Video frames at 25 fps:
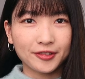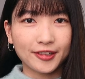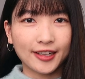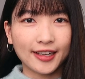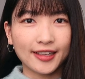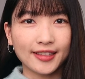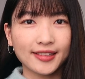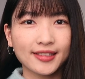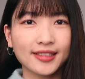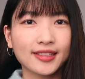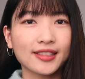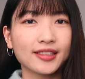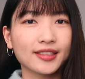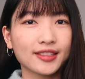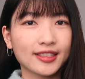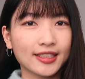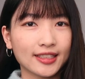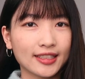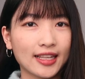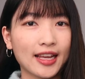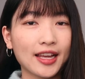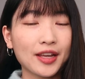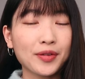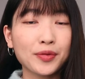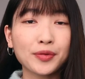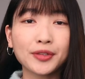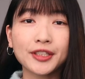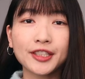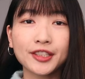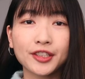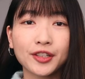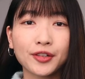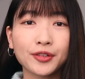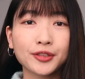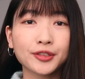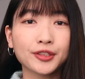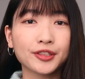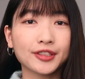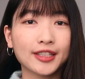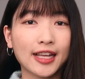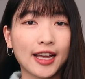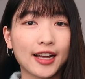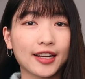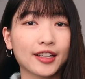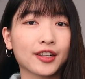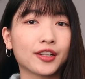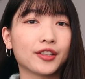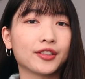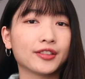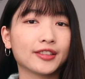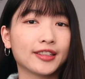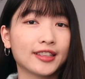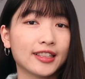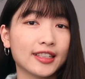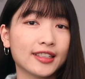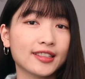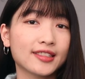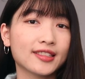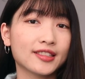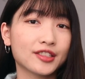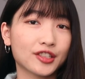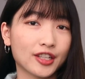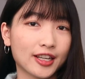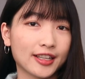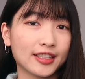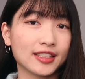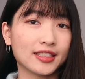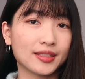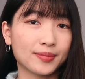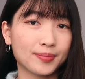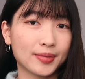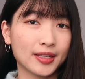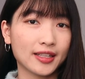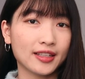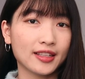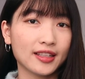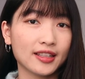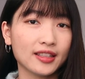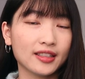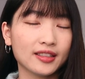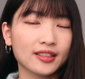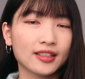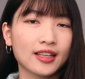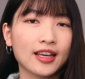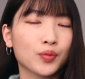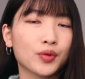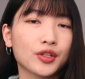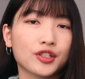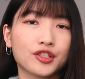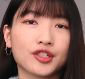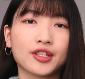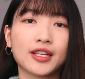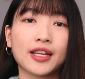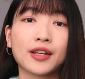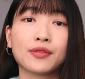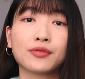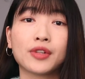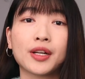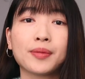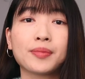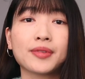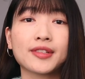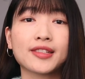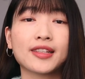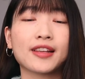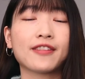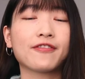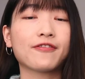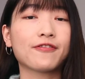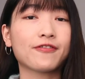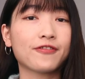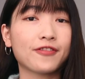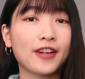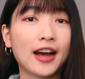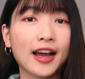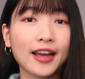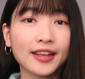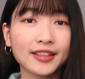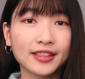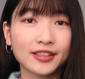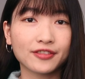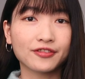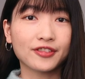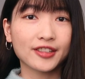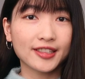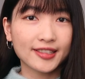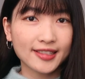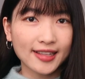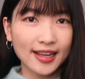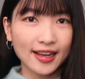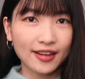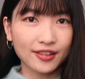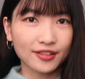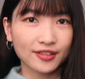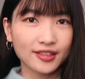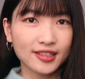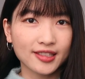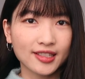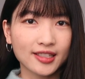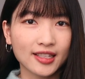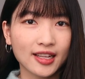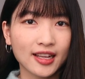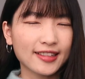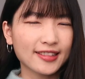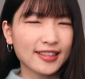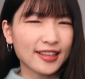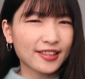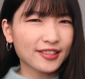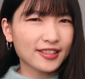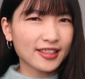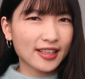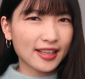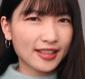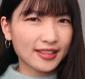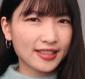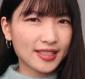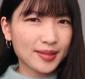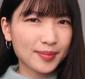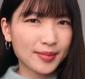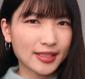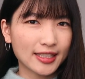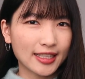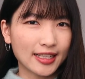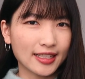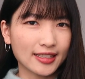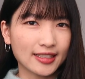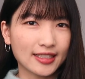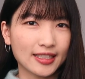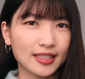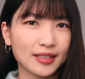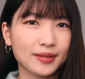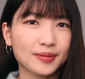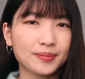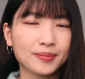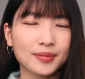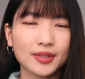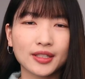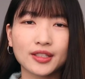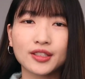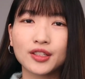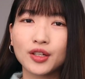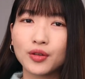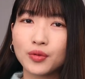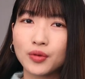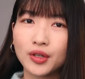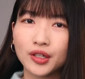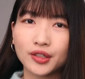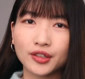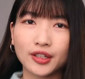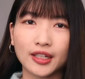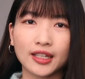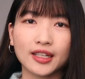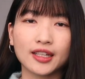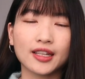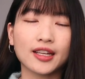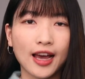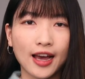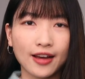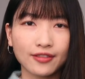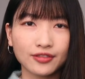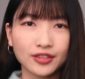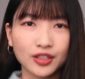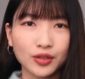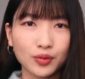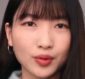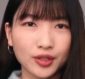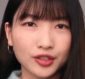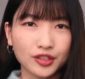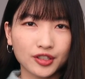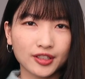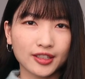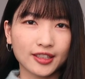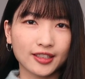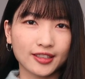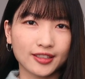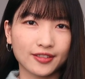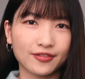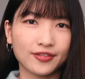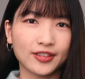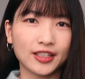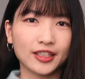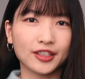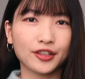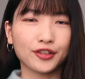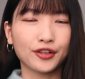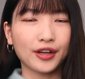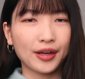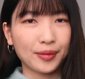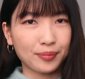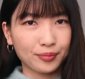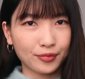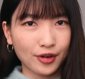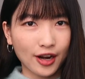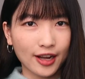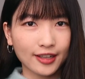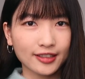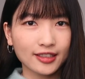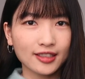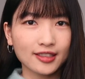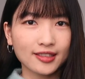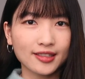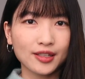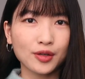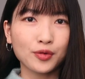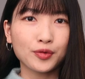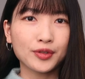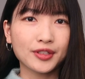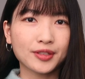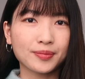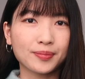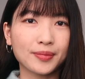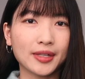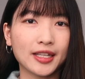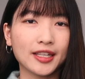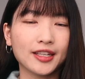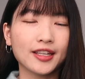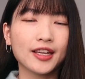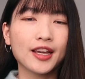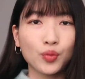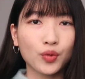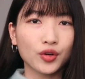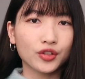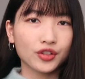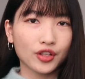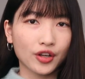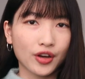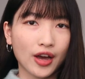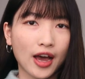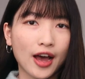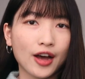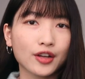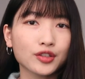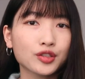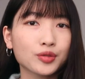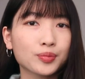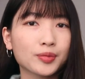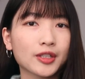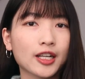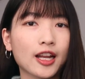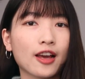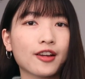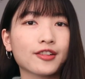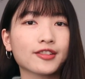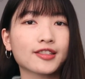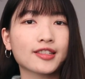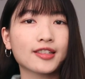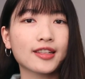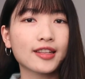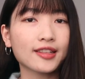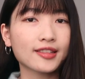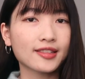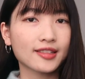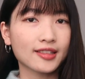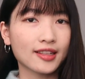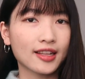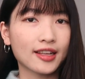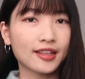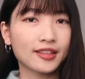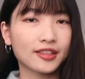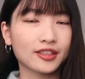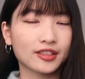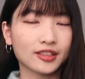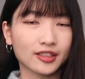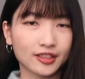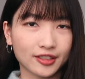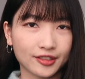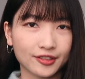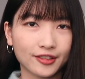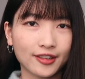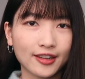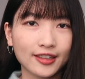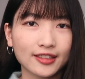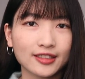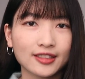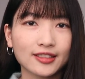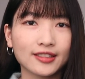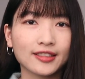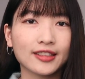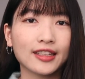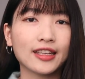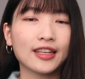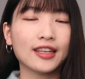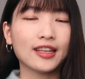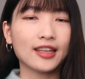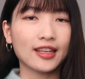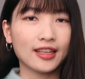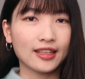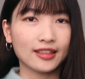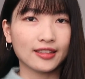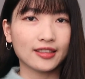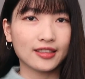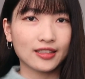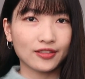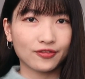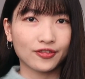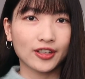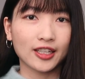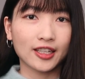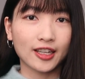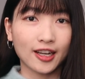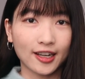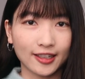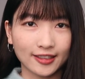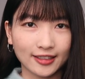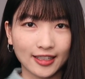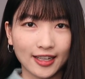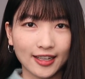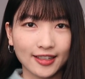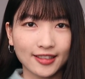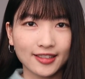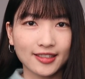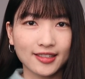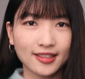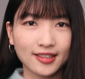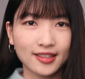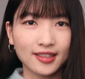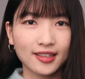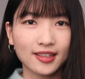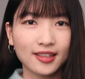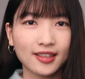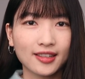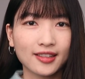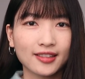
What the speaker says: Grace. Today we're going to tackle this Chinese pinyin, which can represent 5 different sounds. It sounds intimidating, but don't worry. After watching this video and practicing with me, you will know how to pronounce this letter correctly in different contexts.